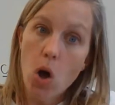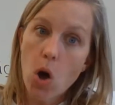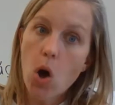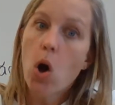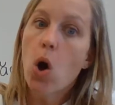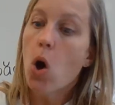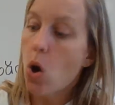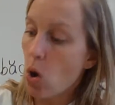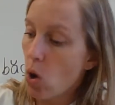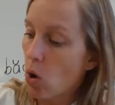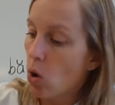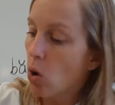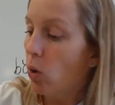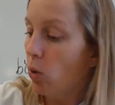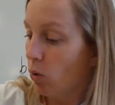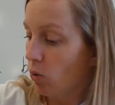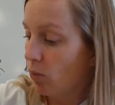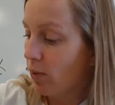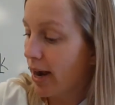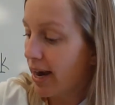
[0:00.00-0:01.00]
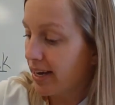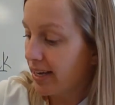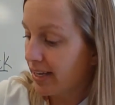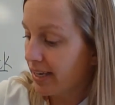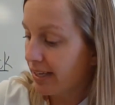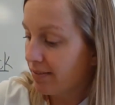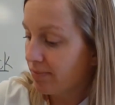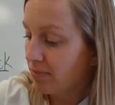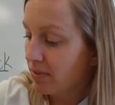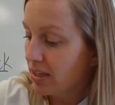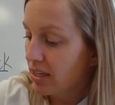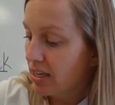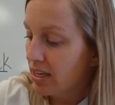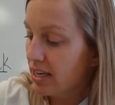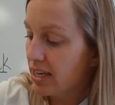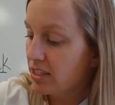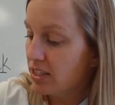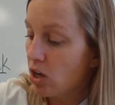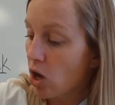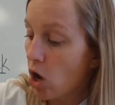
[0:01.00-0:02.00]
O. Write it.
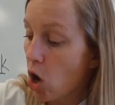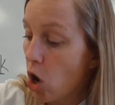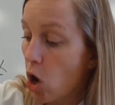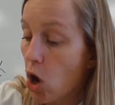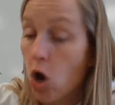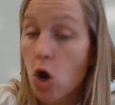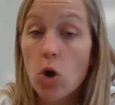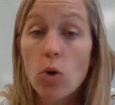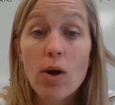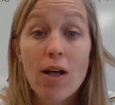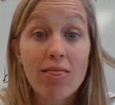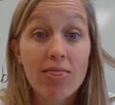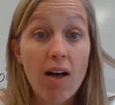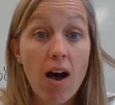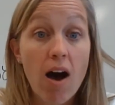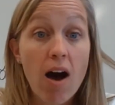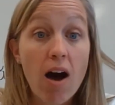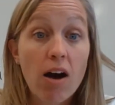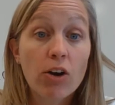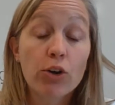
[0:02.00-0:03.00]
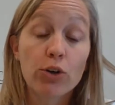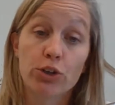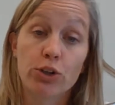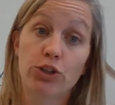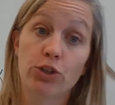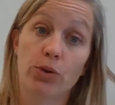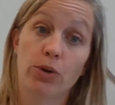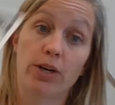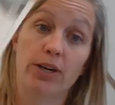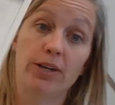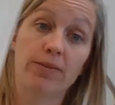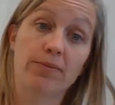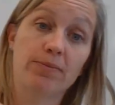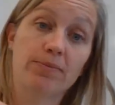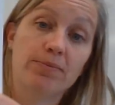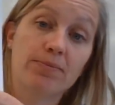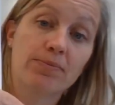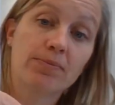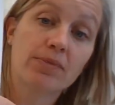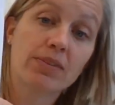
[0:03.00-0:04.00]
Is O long or short?
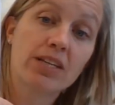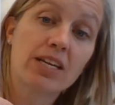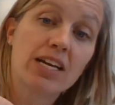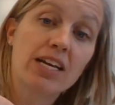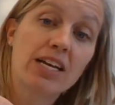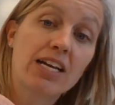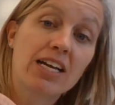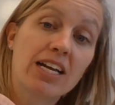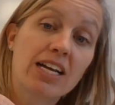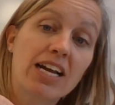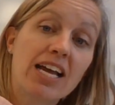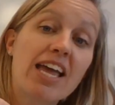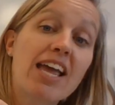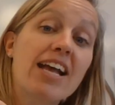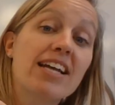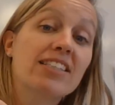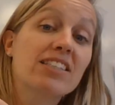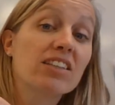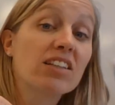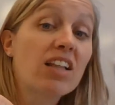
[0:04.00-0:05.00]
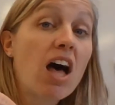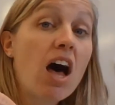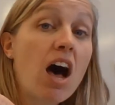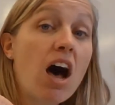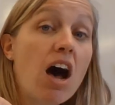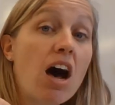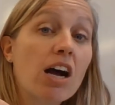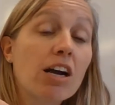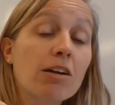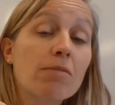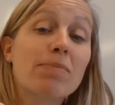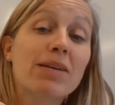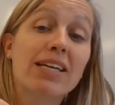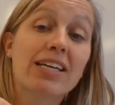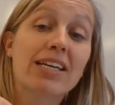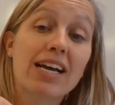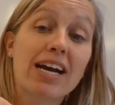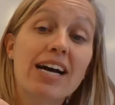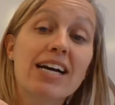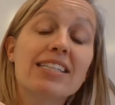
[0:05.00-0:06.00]
It's long
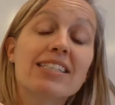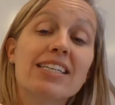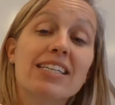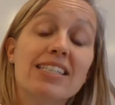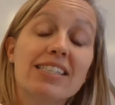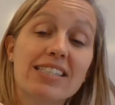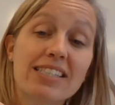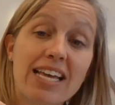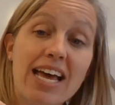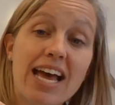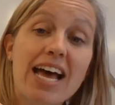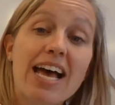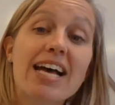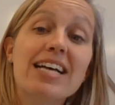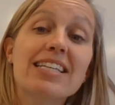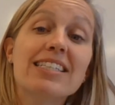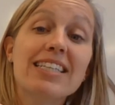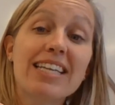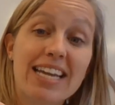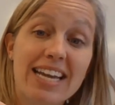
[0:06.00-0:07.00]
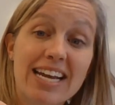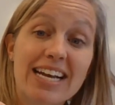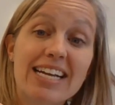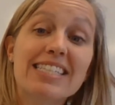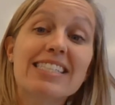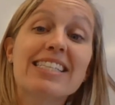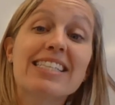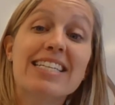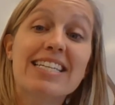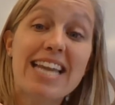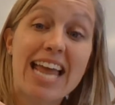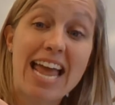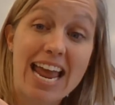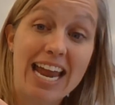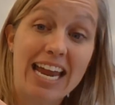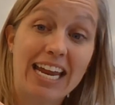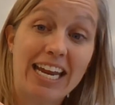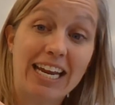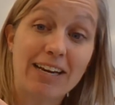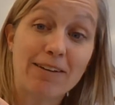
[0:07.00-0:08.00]
because it says its
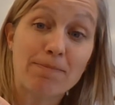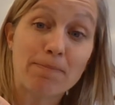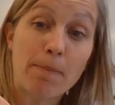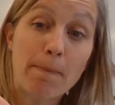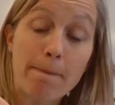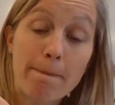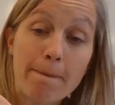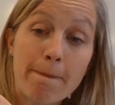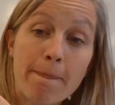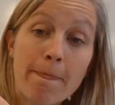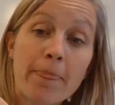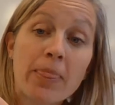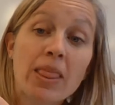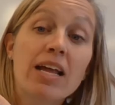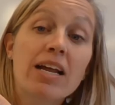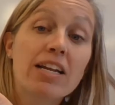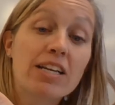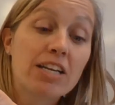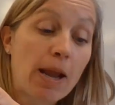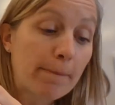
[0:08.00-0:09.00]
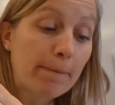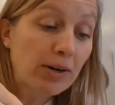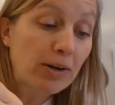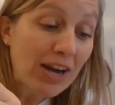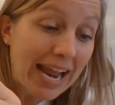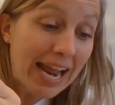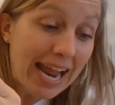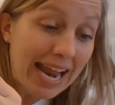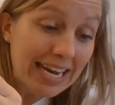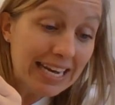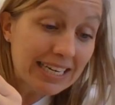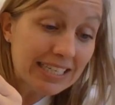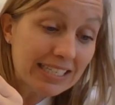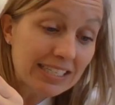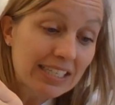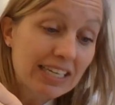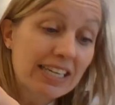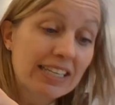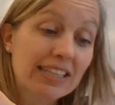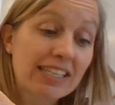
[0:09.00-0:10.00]
name. Number 8,
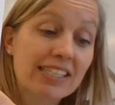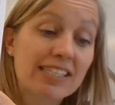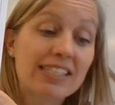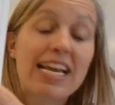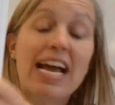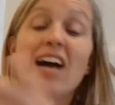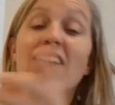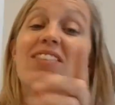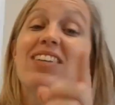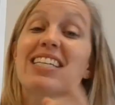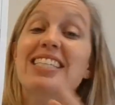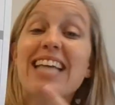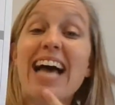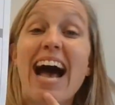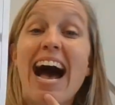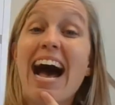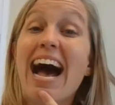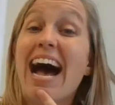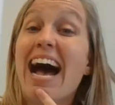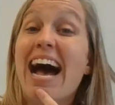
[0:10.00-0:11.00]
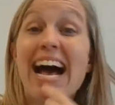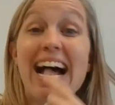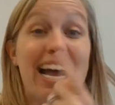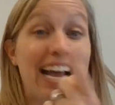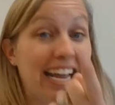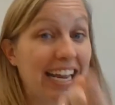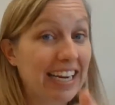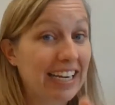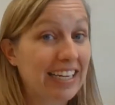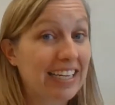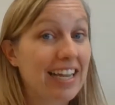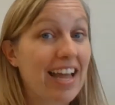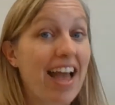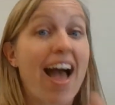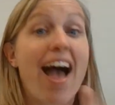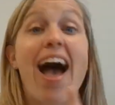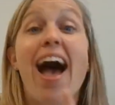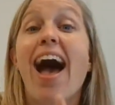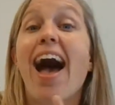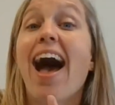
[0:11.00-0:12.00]
the sound is I.
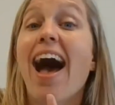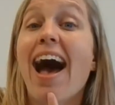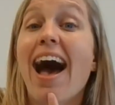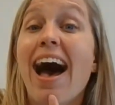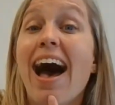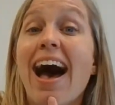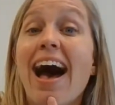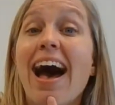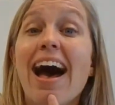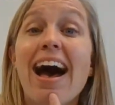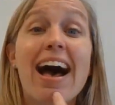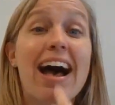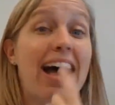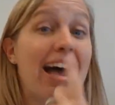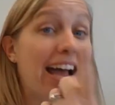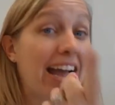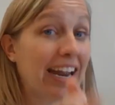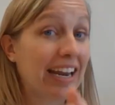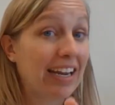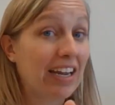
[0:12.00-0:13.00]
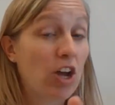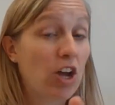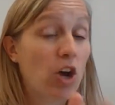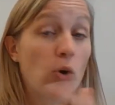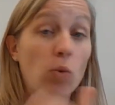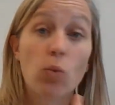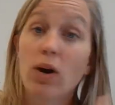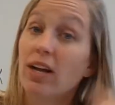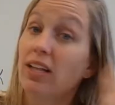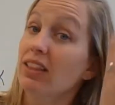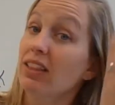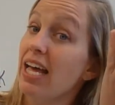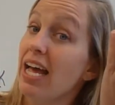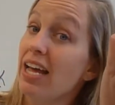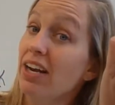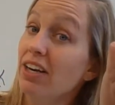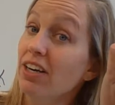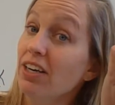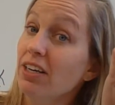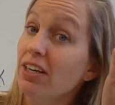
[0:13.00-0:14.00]
I. What letter?